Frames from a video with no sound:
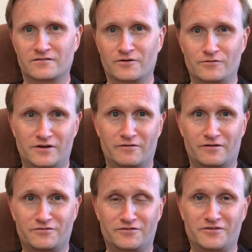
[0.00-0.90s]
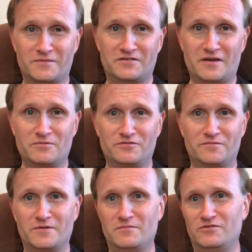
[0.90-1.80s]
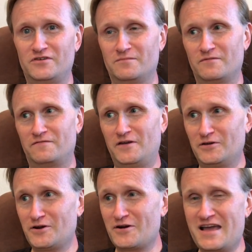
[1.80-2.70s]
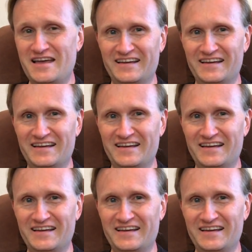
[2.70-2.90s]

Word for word: so, you know, those are some examples from the Museum of Failure,